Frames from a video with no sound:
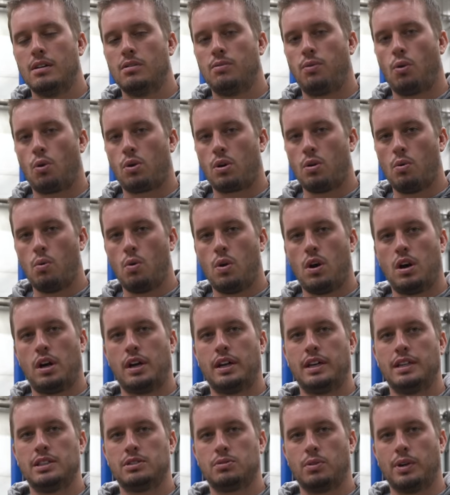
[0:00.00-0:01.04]
Four to
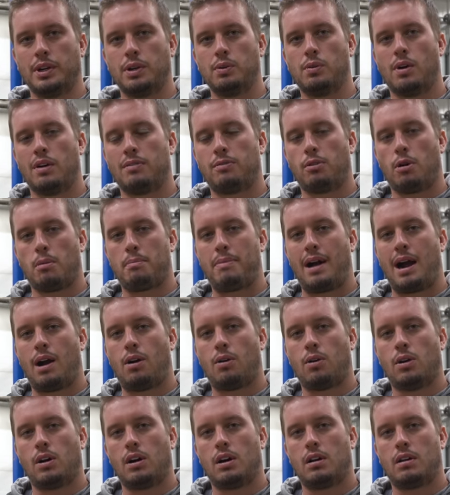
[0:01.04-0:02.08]
one is what you want for a
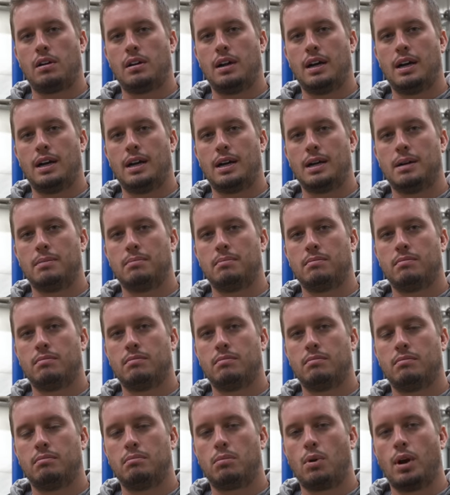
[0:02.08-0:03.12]
power um,
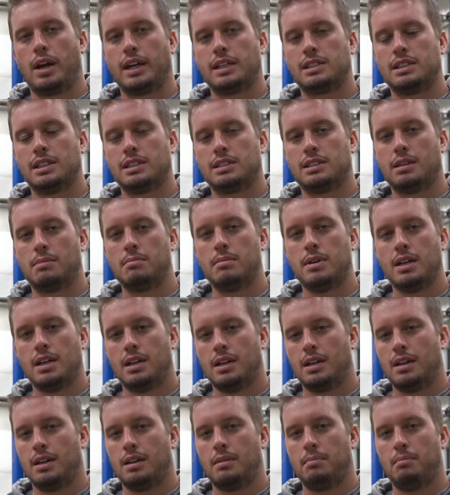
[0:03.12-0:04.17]
brake system.
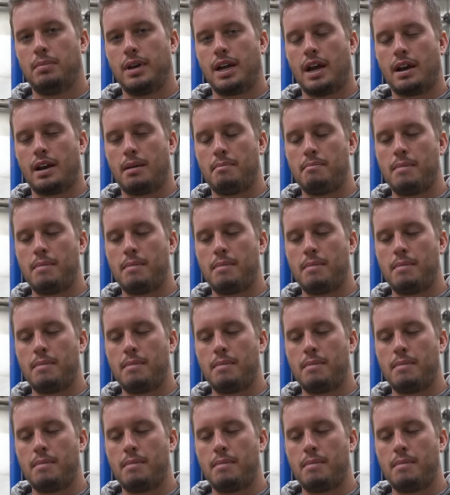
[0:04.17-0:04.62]
But on a